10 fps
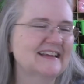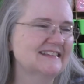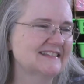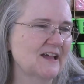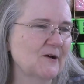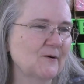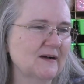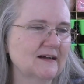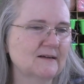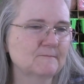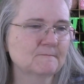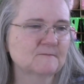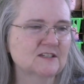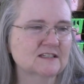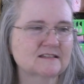and so um,
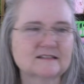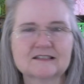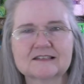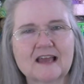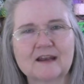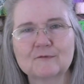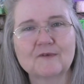just just kind of